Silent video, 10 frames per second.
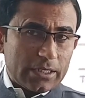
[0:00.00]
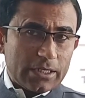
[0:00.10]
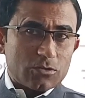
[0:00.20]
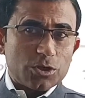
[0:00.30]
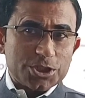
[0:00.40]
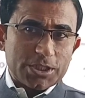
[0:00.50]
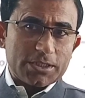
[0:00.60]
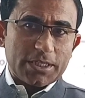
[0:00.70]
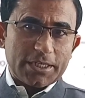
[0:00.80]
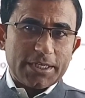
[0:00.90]
a question
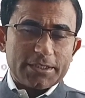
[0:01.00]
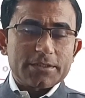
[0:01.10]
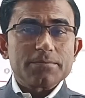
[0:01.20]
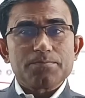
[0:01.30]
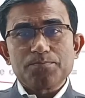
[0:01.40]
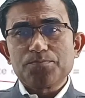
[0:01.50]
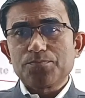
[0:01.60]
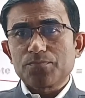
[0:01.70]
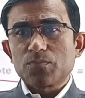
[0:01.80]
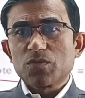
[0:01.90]
generates:
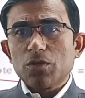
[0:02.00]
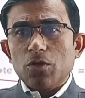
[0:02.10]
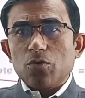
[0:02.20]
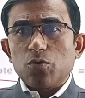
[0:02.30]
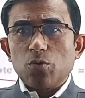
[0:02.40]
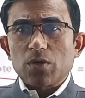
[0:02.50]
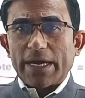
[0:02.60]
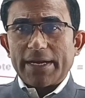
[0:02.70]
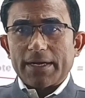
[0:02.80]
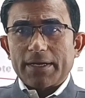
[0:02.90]
who
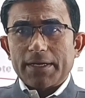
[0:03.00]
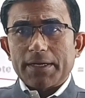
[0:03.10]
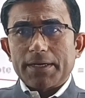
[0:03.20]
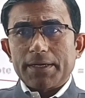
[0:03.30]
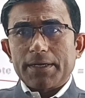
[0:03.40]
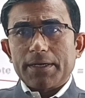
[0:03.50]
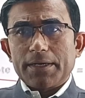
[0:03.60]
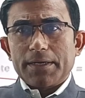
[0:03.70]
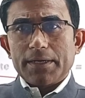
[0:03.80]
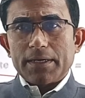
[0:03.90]
can
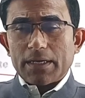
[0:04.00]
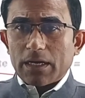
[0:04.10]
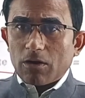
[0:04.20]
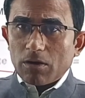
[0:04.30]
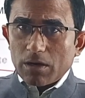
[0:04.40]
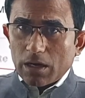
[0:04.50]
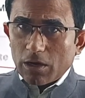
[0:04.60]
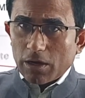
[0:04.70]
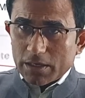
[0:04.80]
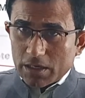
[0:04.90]

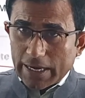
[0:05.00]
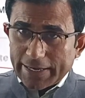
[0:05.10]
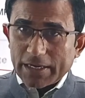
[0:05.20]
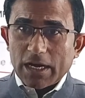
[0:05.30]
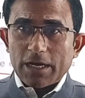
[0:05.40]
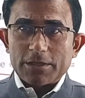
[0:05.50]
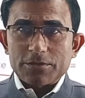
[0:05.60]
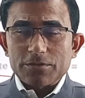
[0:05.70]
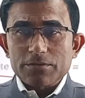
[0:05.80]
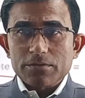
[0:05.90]
or
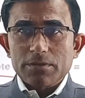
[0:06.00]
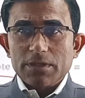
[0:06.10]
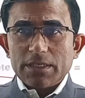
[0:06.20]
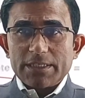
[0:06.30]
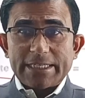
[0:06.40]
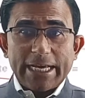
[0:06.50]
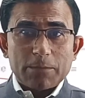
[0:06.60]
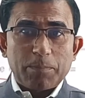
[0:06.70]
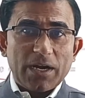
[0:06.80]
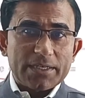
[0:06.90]
cannot
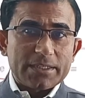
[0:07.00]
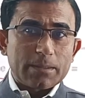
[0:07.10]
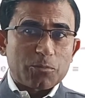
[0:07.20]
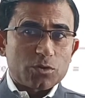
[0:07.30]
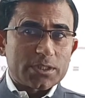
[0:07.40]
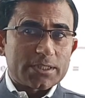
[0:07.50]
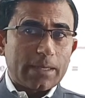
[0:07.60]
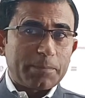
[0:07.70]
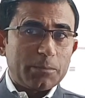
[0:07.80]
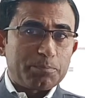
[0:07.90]
take part in the process
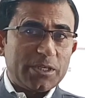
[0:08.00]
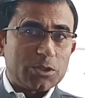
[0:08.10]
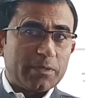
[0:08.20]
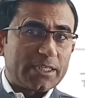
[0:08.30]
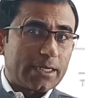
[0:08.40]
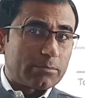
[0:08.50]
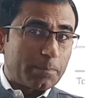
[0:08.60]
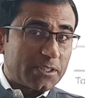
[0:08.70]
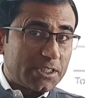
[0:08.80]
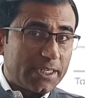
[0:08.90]
of impeachment of the
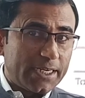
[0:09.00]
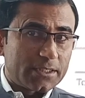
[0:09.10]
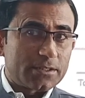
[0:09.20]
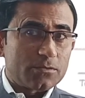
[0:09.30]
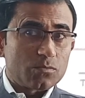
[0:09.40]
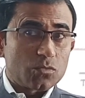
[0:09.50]
President?